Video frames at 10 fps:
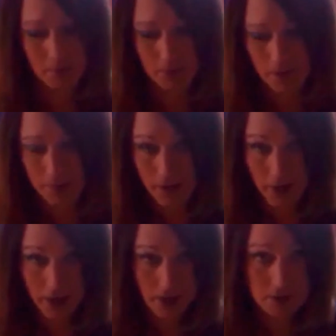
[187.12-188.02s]
about my
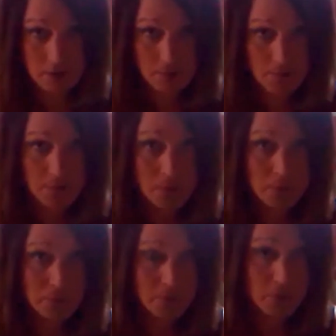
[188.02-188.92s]
ex,
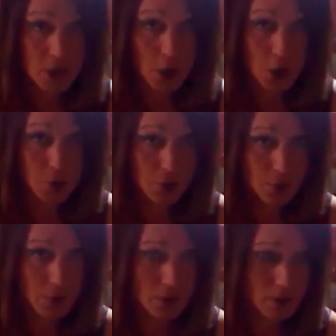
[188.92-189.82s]

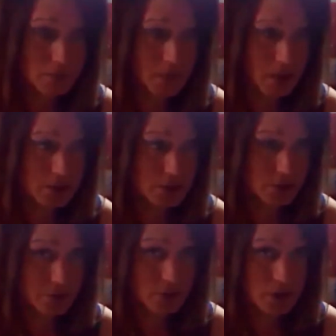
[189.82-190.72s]
who, mind
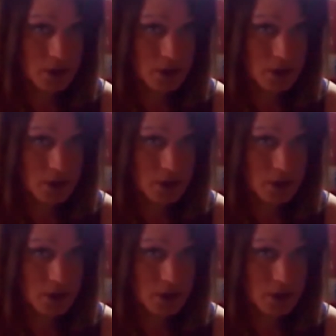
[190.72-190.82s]
you,